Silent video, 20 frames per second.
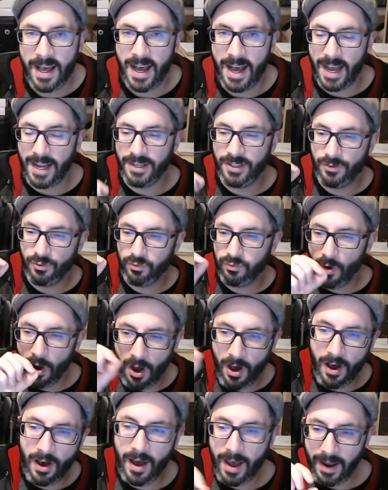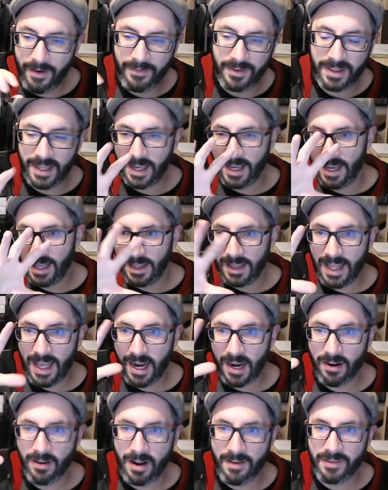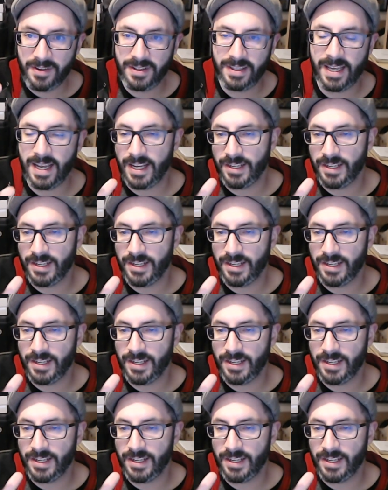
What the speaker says: I draw everything, I layer everything,